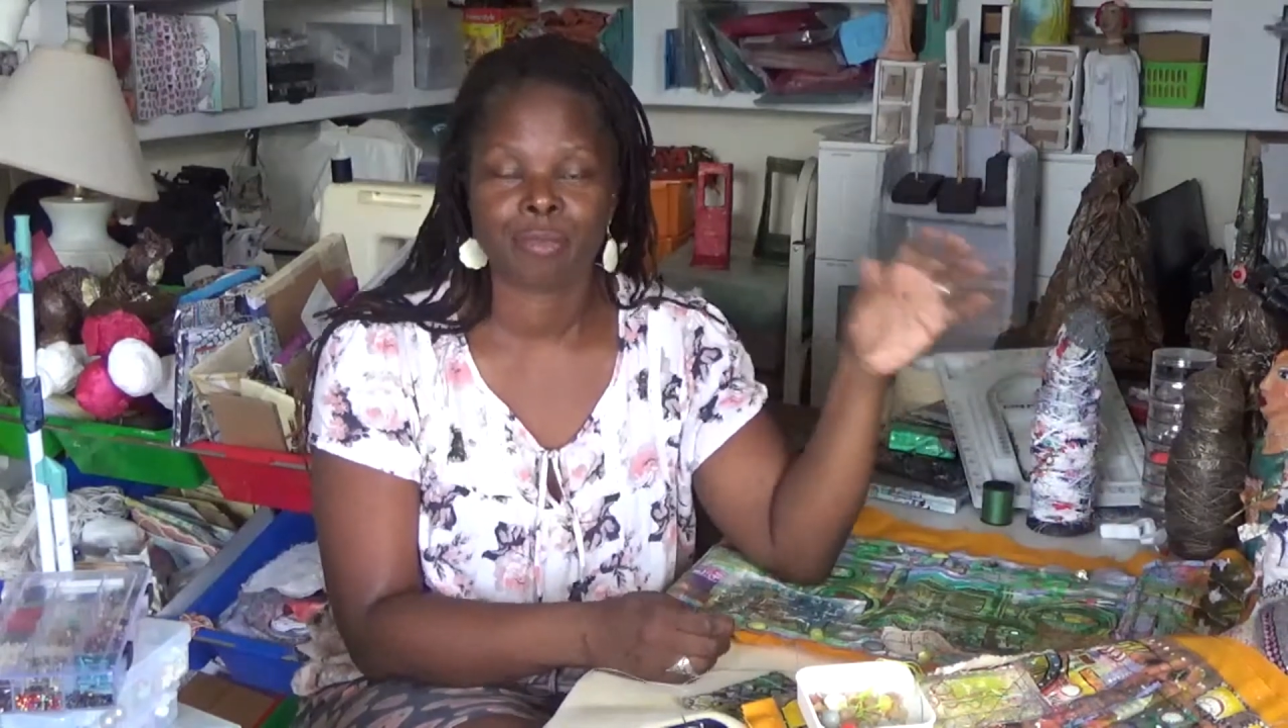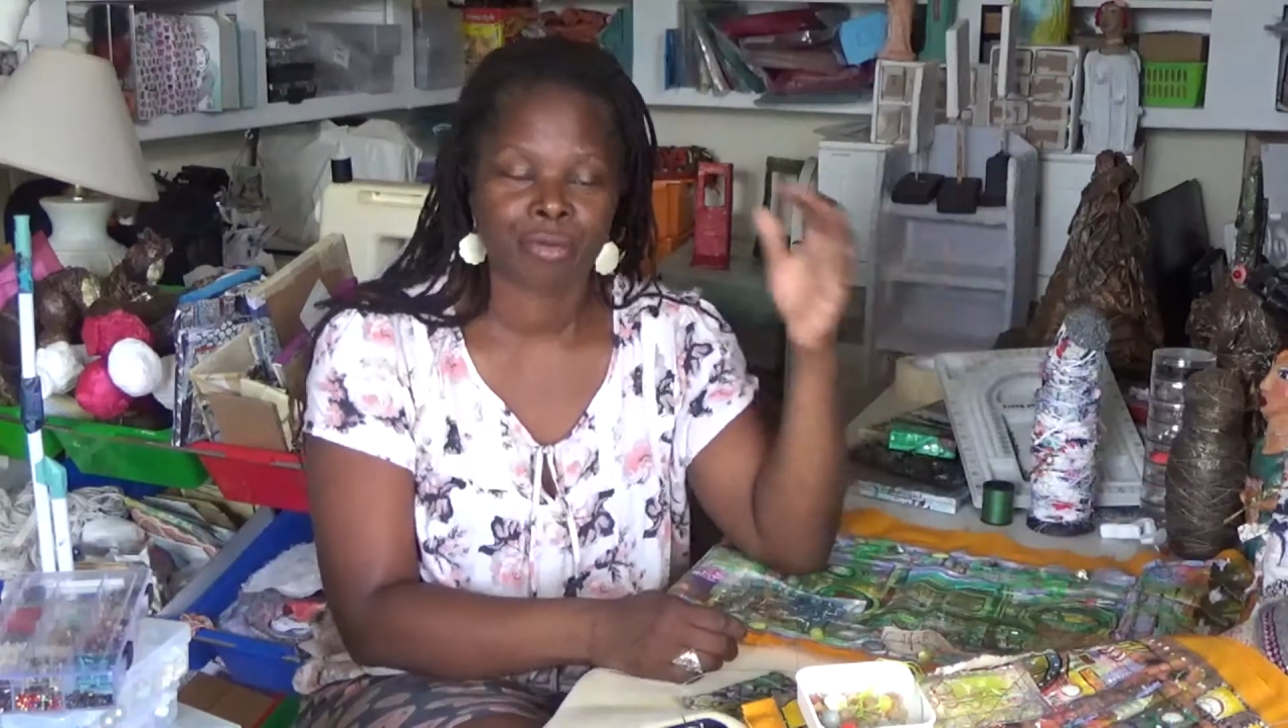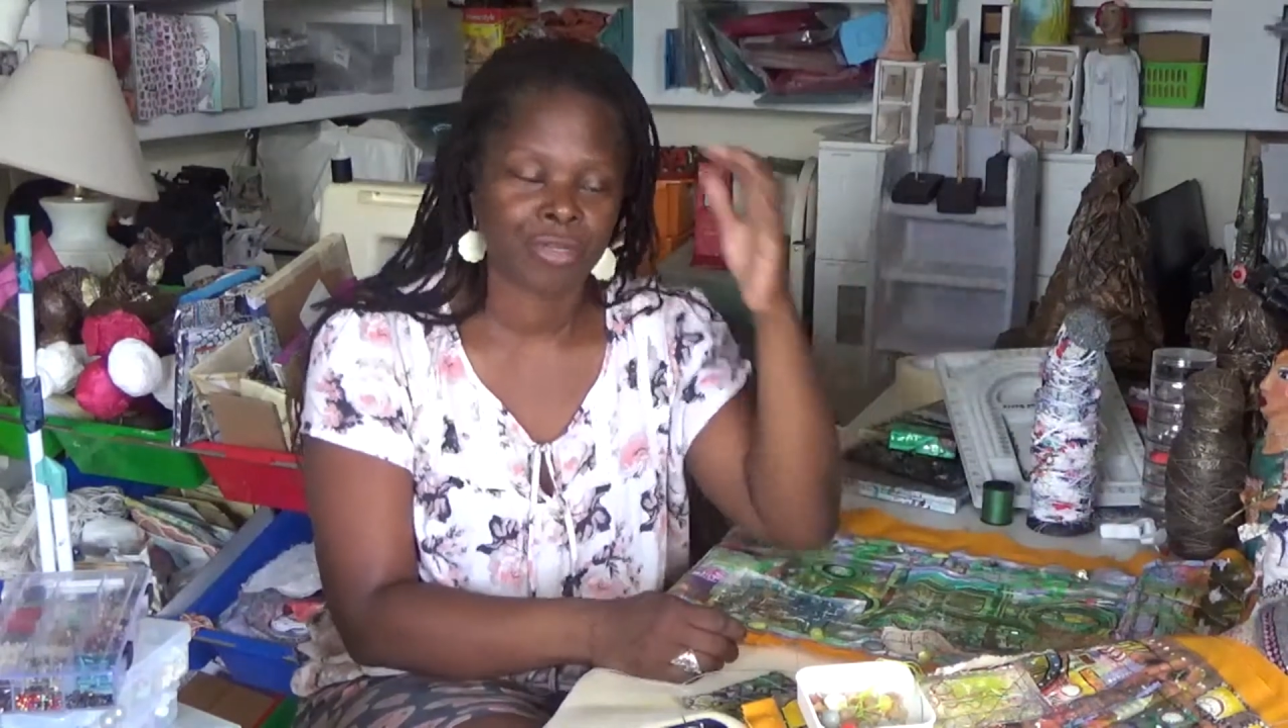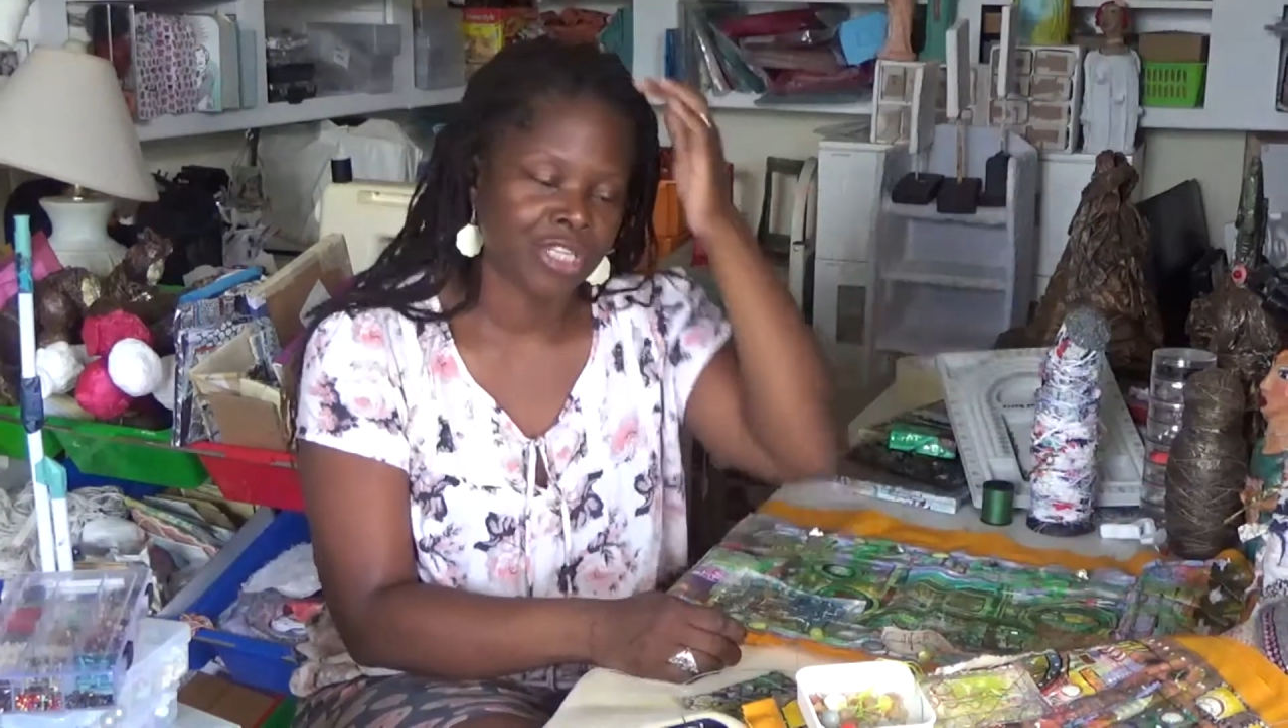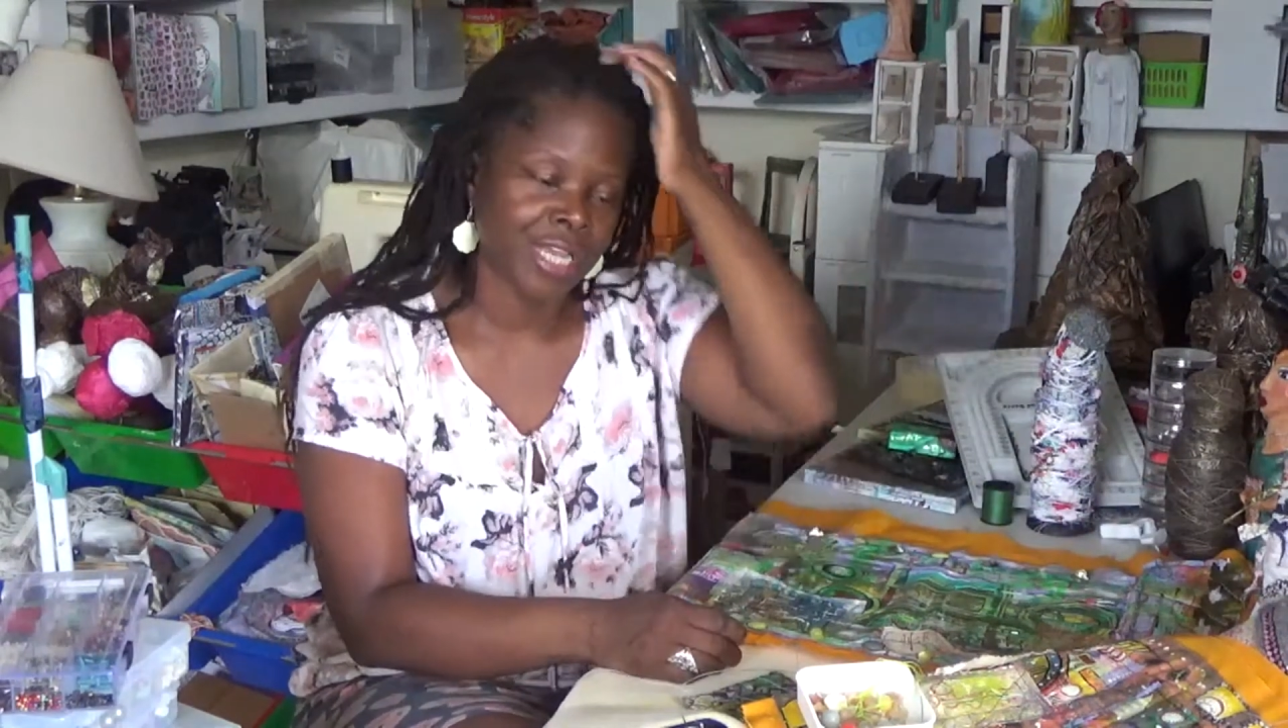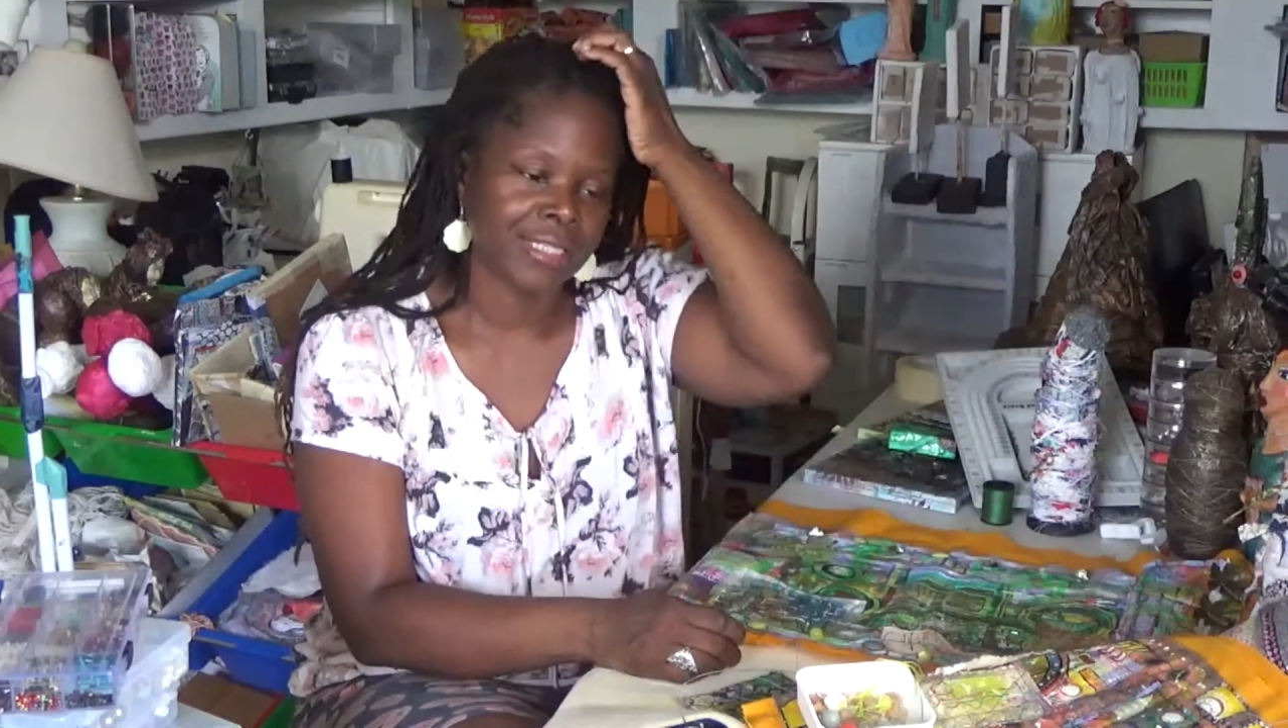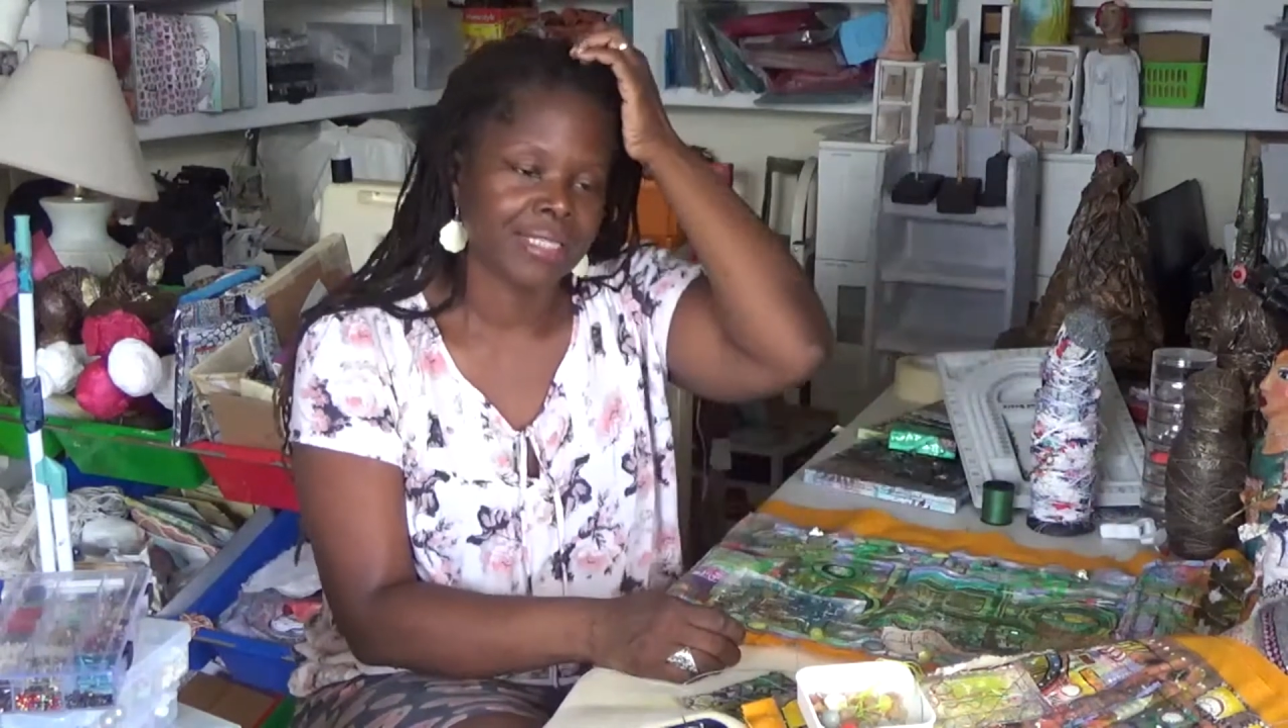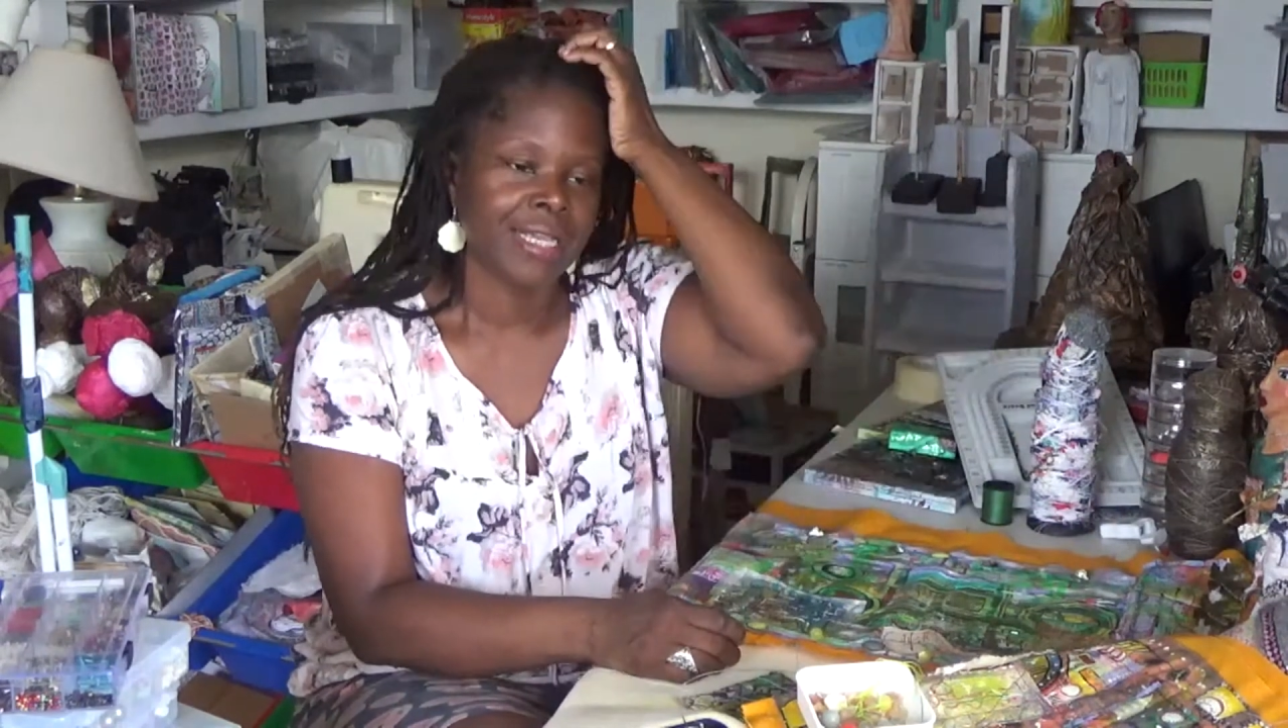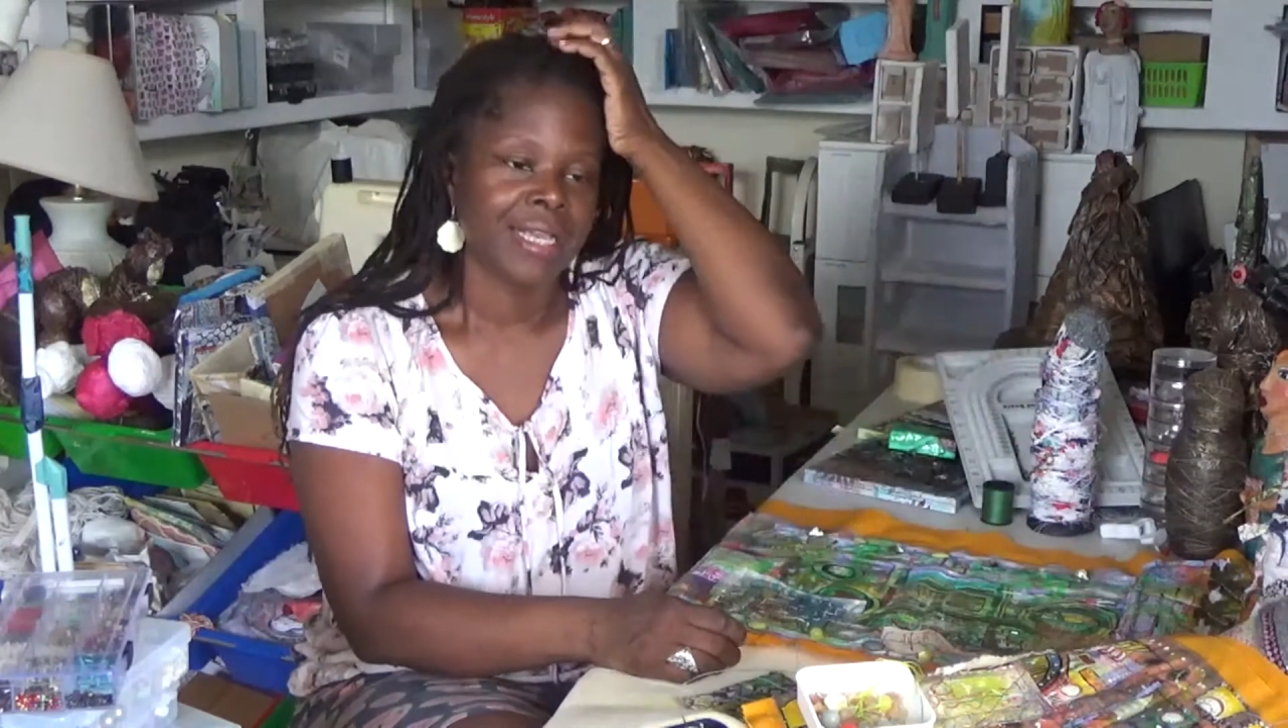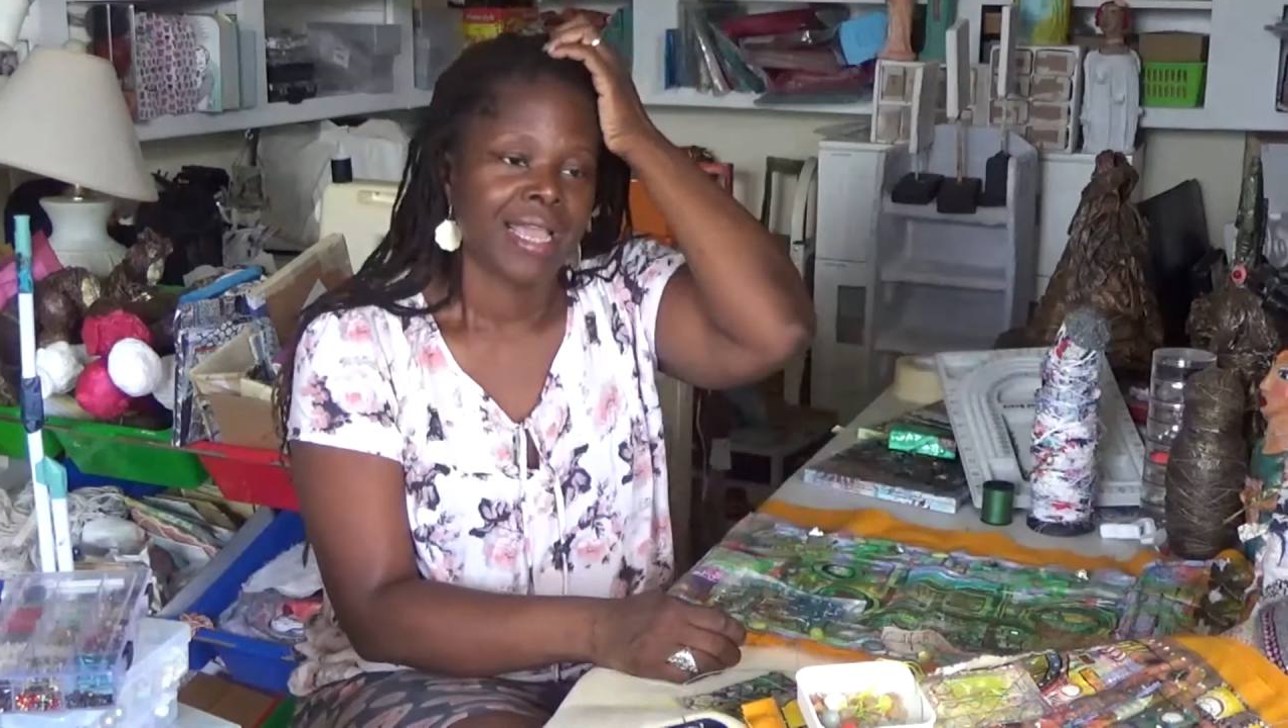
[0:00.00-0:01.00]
project.